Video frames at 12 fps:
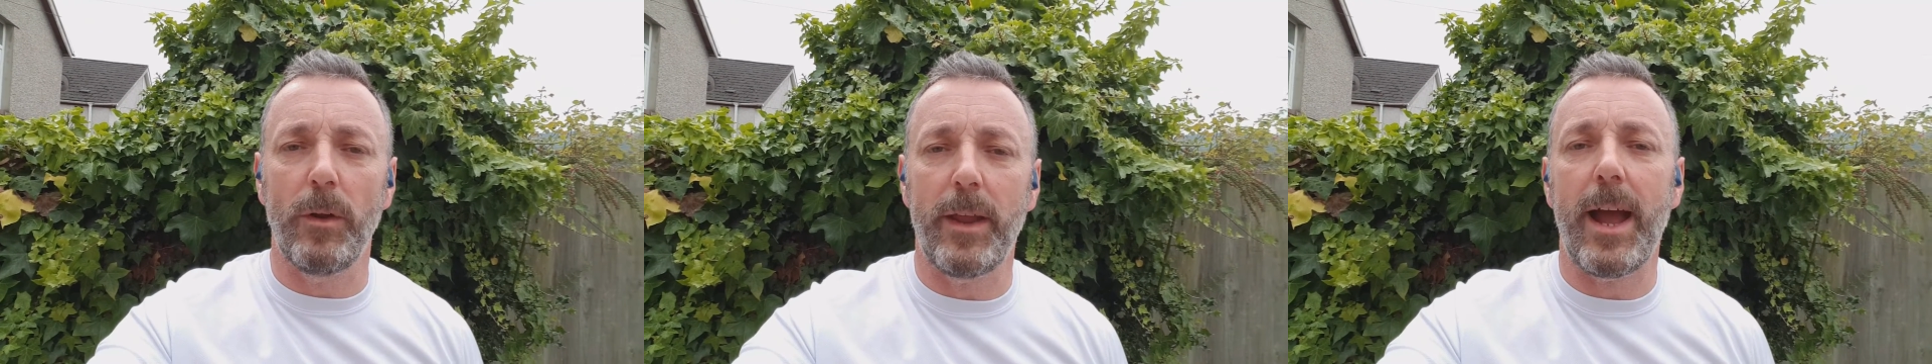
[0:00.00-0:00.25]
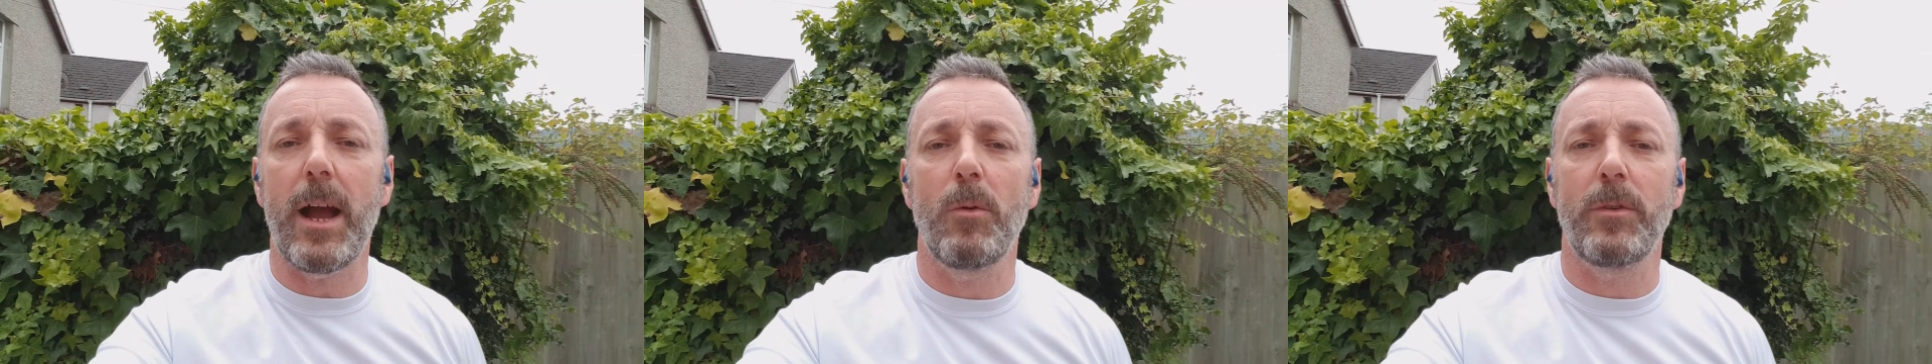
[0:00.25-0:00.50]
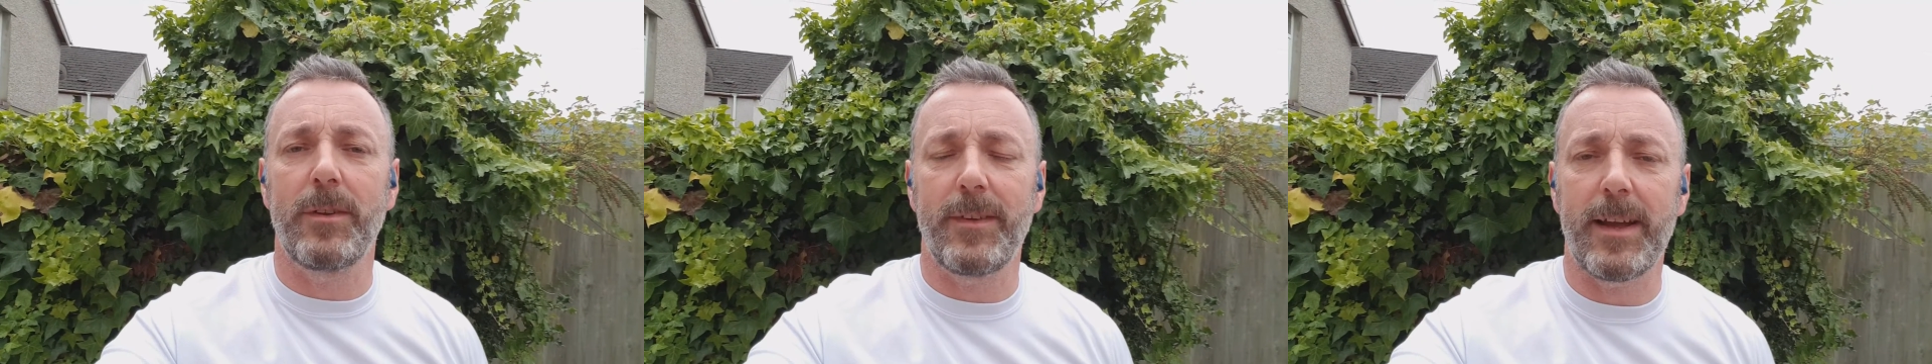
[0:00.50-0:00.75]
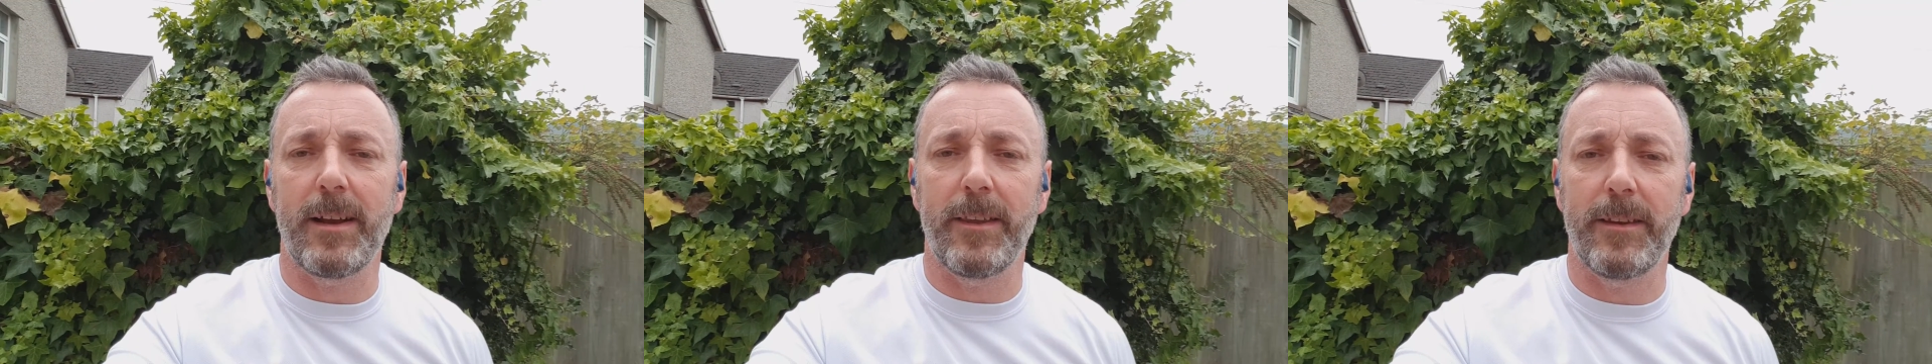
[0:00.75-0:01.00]
and how to
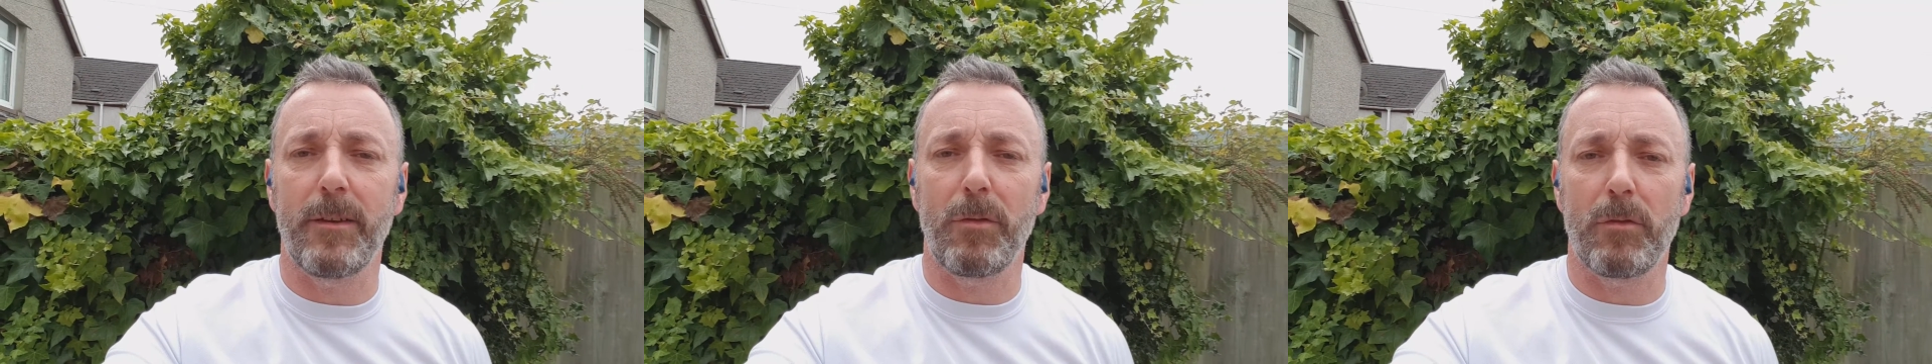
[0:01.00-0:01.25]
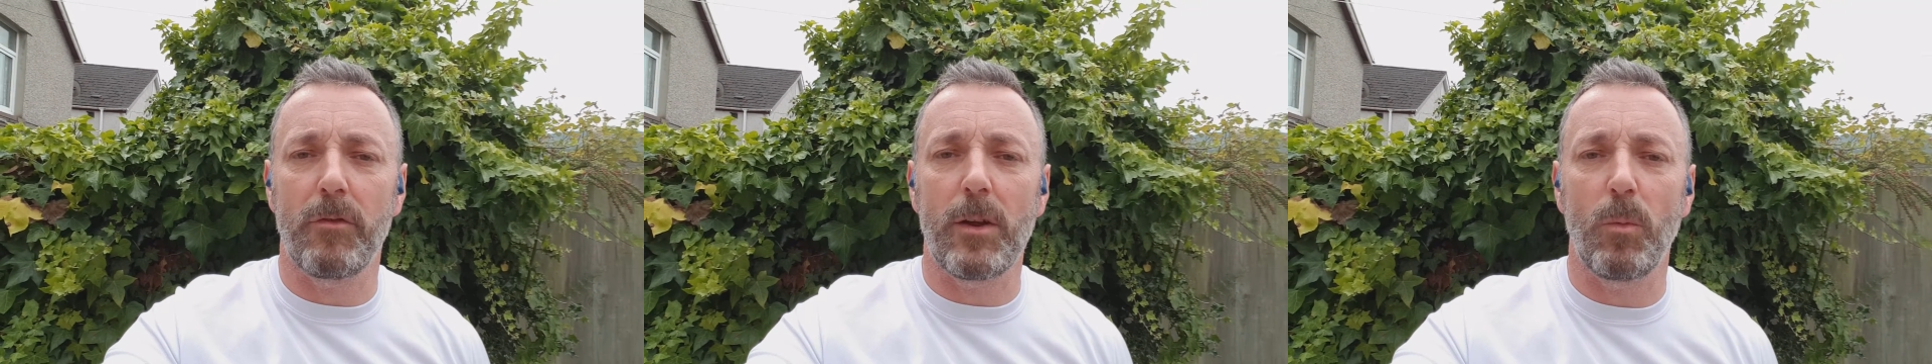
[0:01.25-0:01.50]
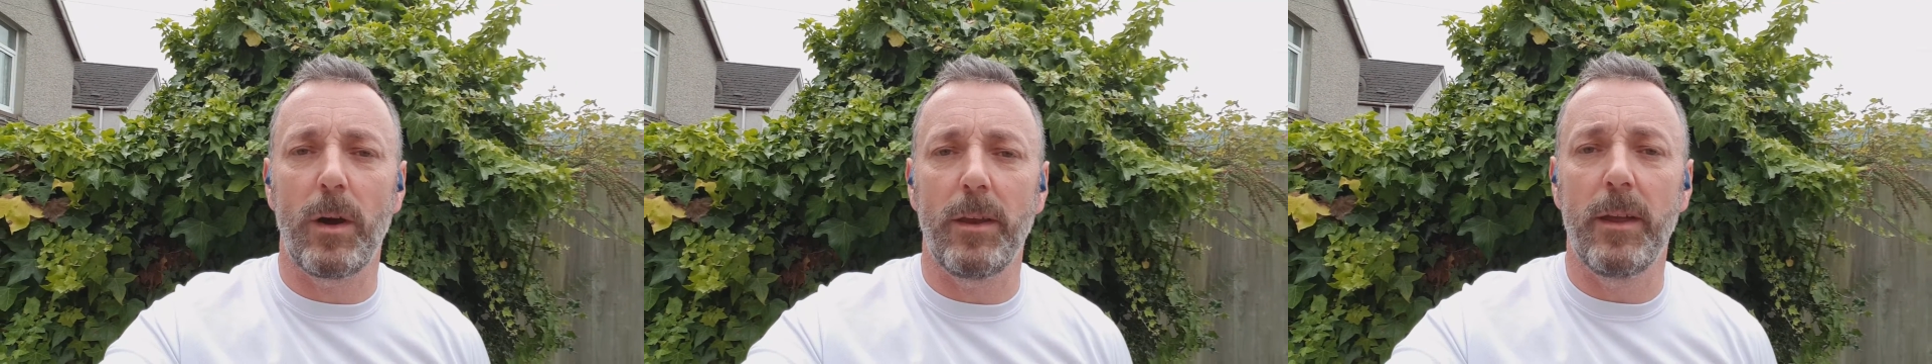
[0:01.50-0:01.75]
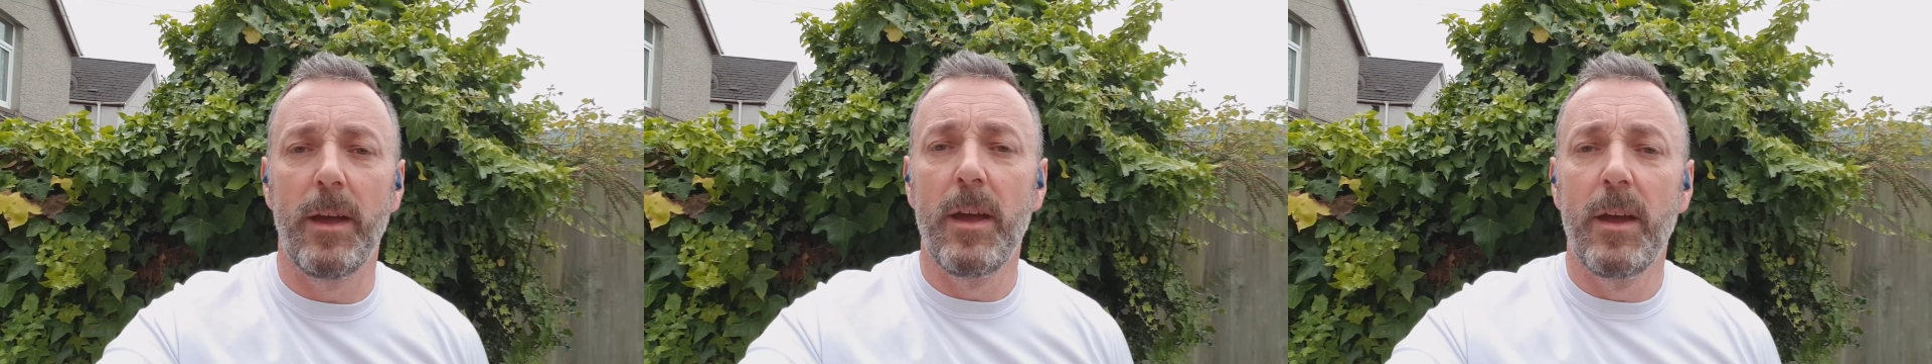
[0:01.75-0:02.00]
tell that it's the right one